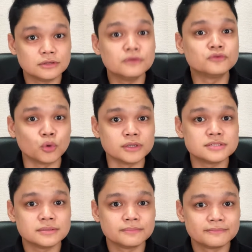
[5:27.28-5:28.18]
of
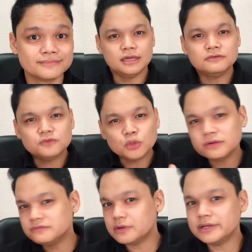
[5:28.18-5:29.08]
course. If you
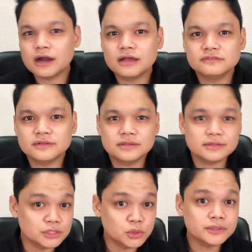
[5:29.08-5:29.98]
are very confident
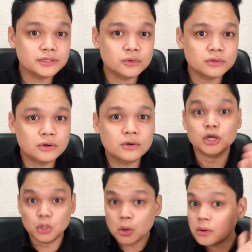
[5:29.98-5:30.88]
in your
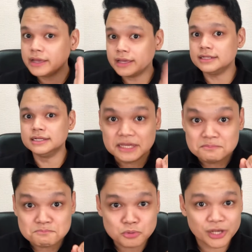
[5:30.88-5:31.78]
Nihongo, go ahead,
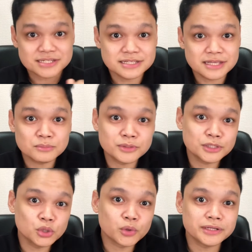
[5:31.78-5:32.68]
impress them with
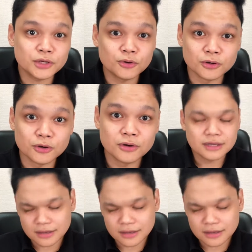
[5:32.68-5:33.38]
your Nihongo.